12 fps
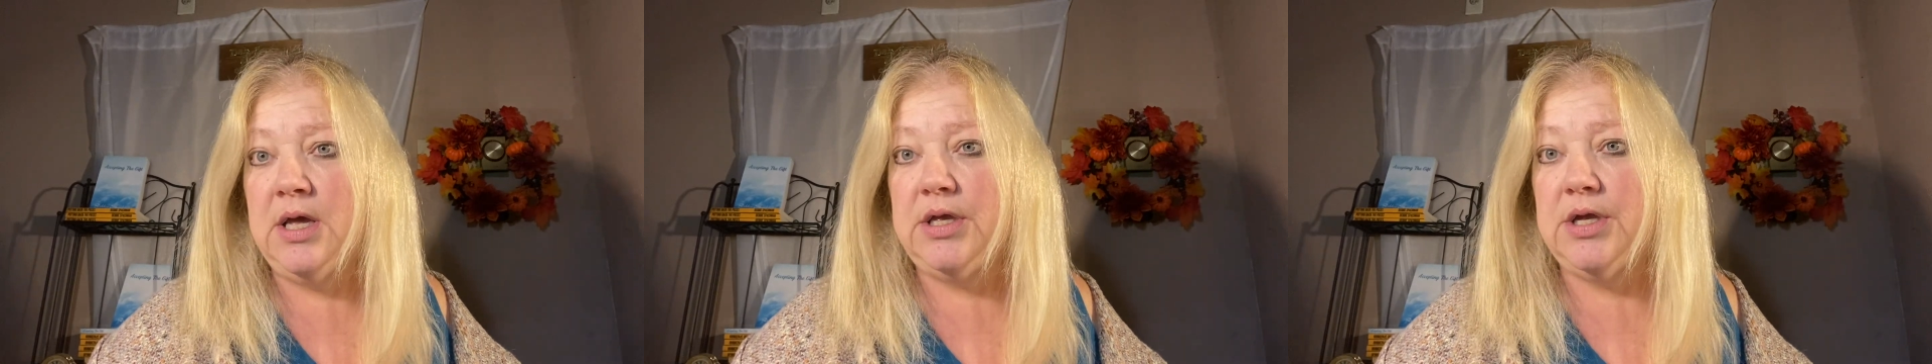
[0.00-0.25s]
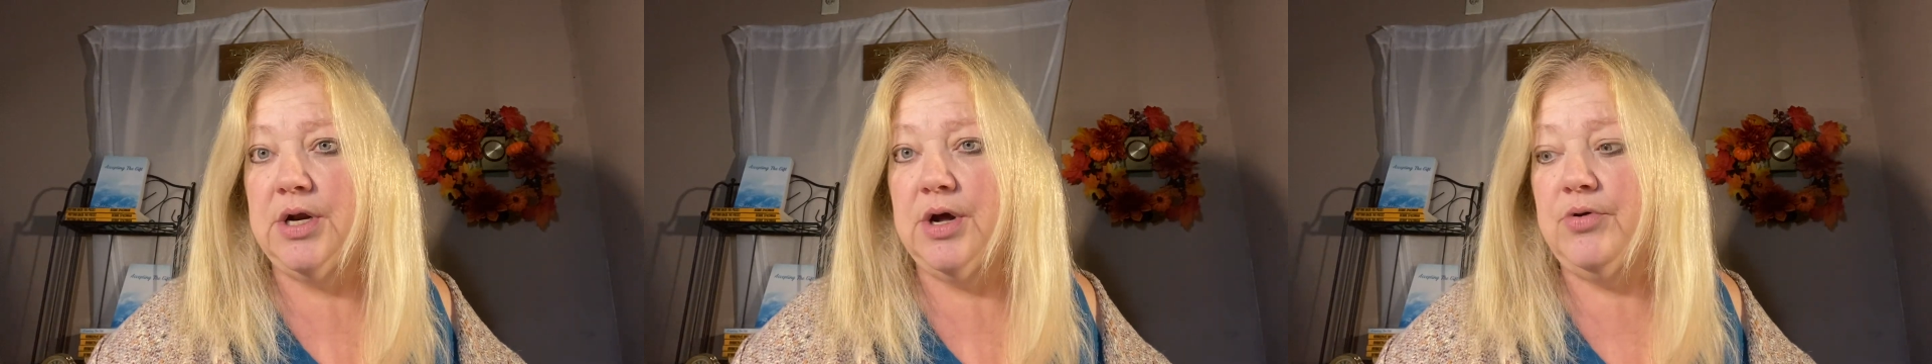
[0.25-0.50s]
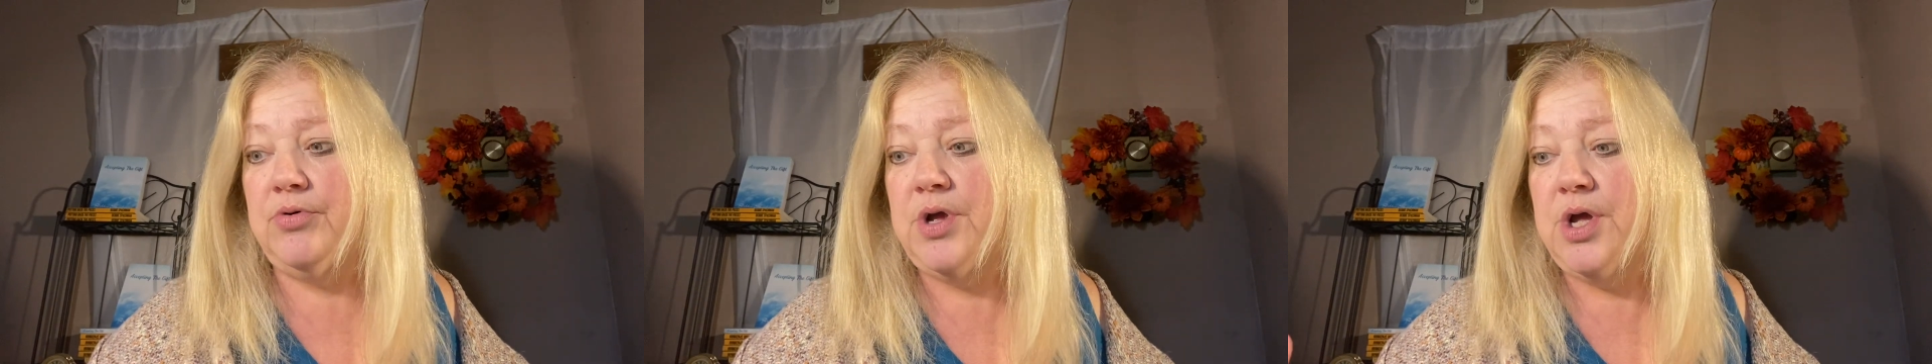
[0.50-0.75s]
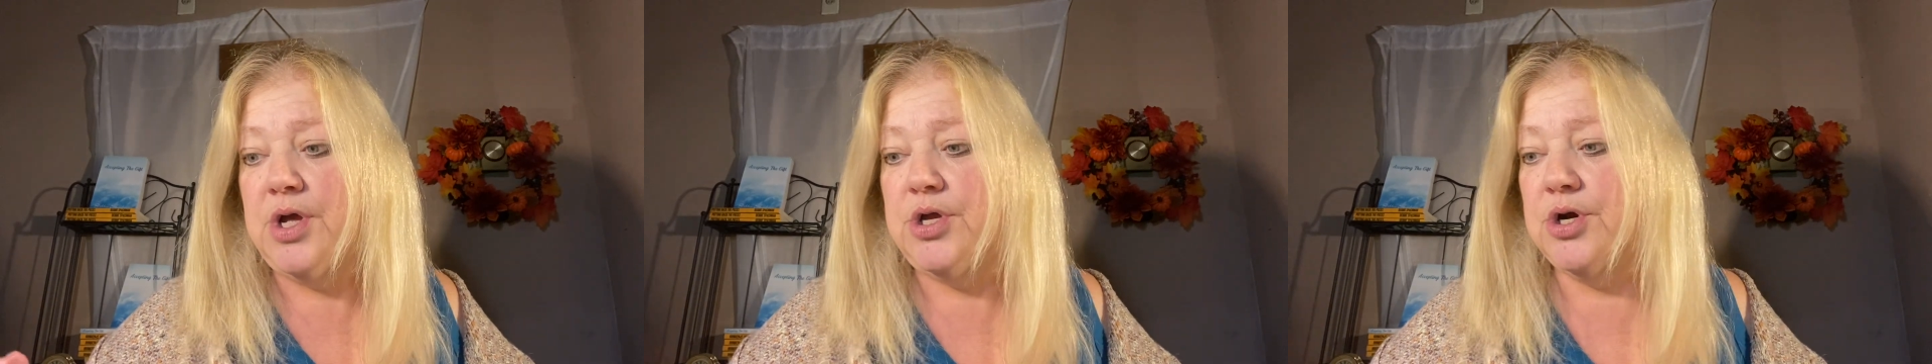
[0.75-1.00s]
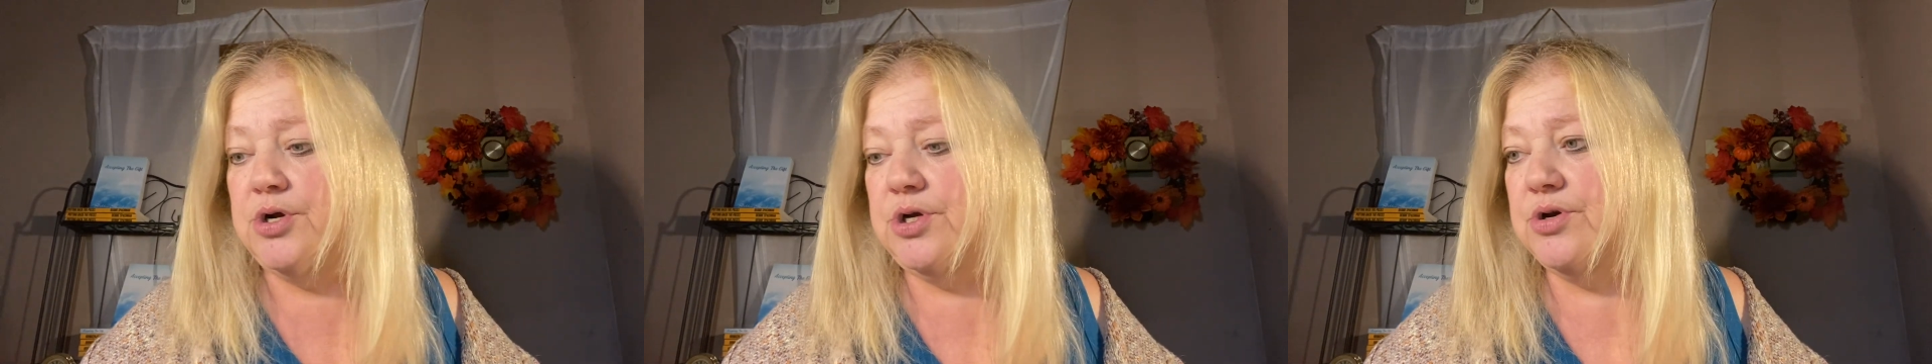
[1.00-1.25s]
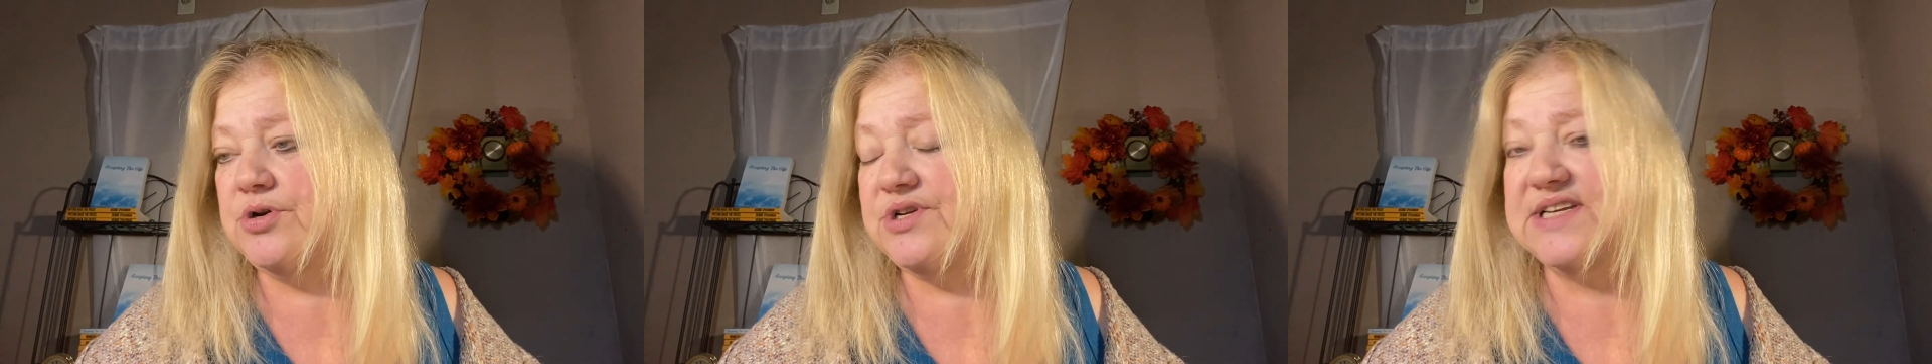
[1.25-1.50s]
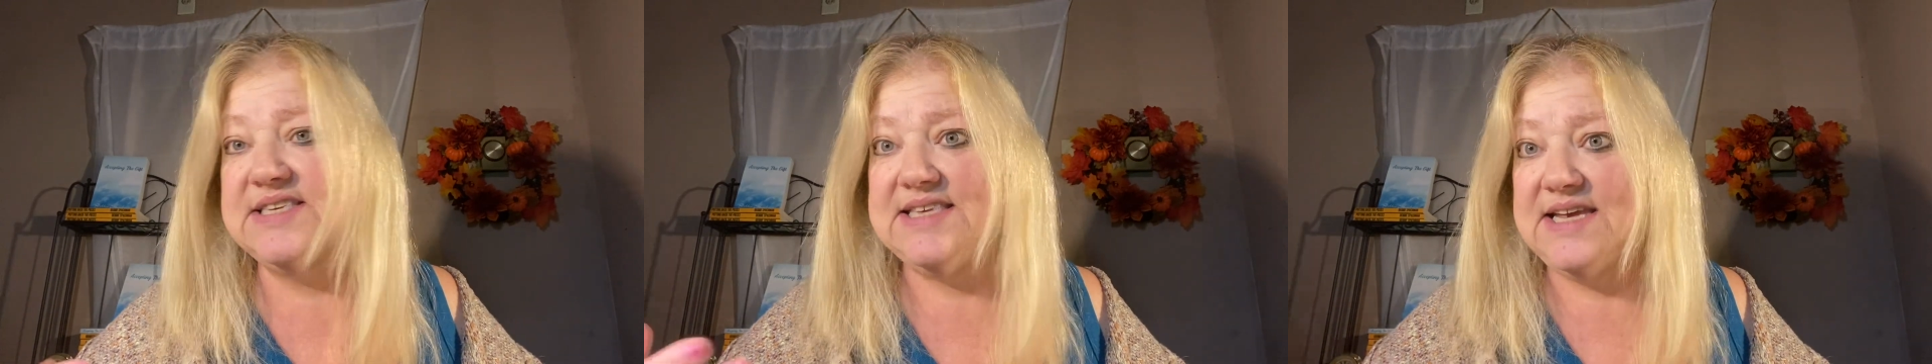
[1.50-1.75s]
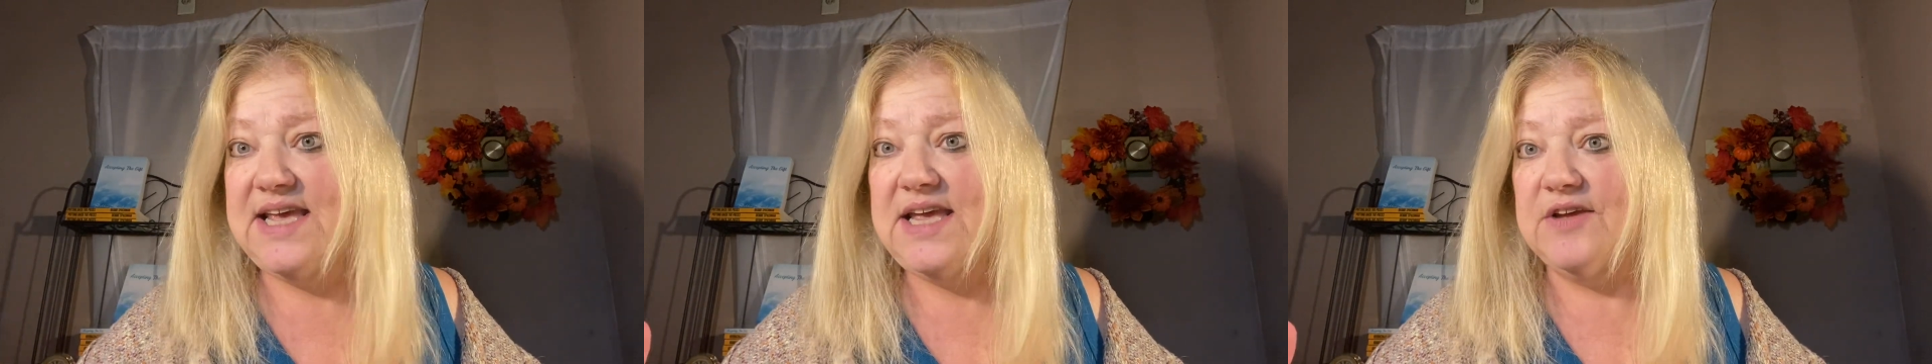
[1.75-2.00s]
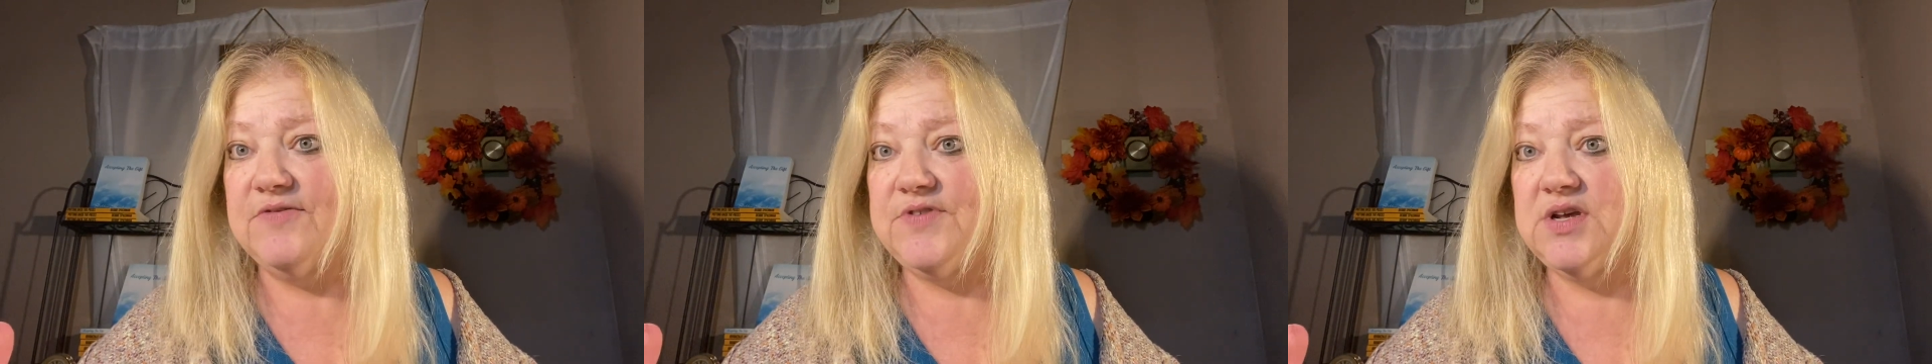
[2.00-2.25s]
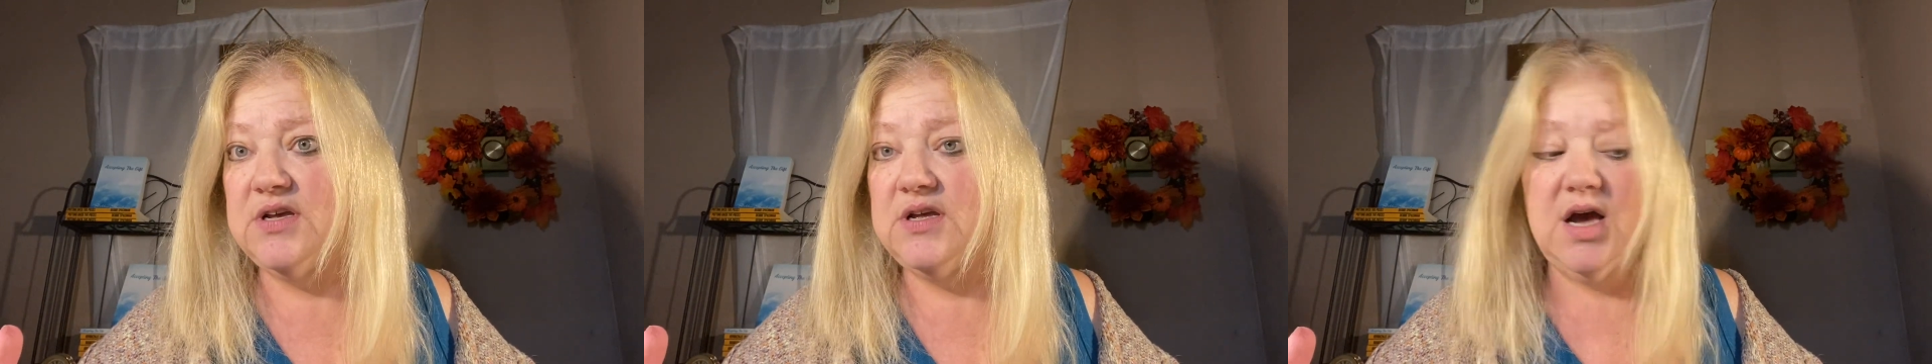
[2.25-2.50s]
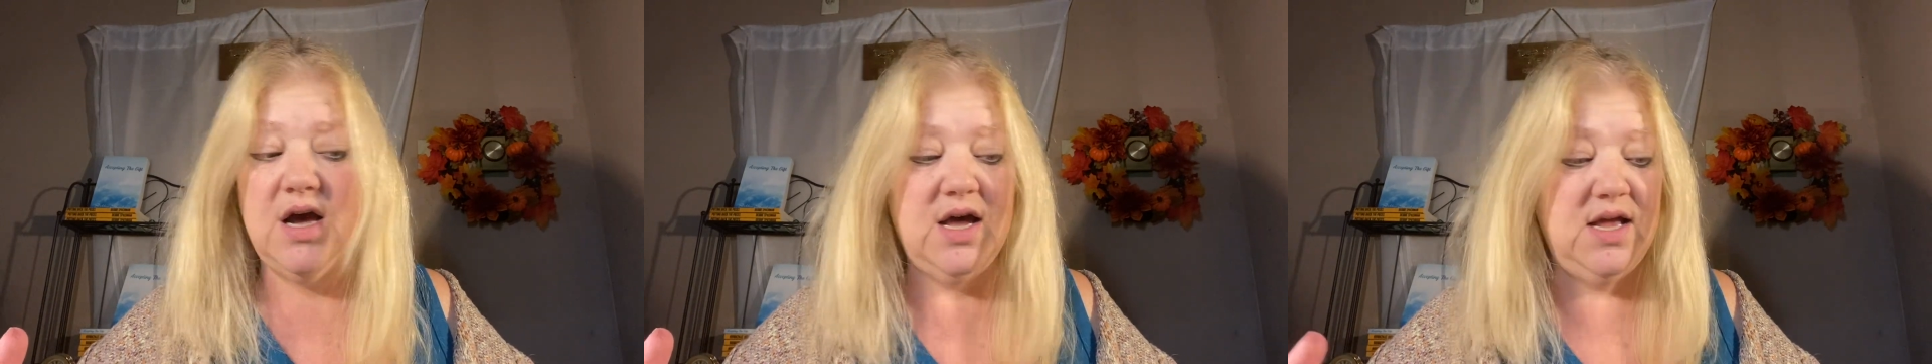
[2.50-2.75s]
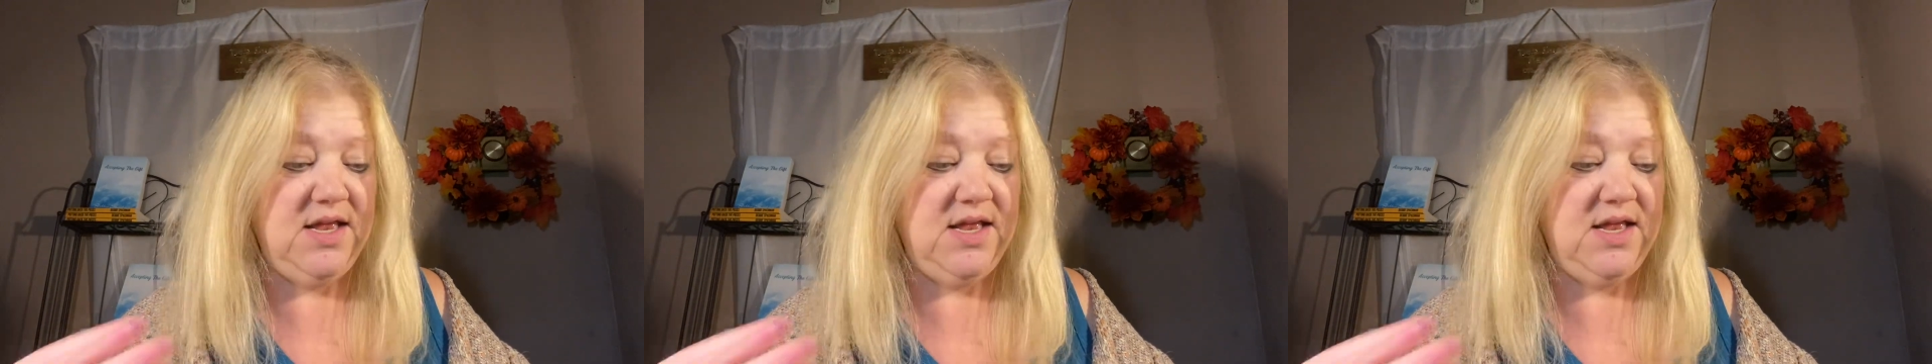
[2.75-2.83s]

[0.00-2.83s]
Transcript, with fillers: You know, you're you're deceived uh,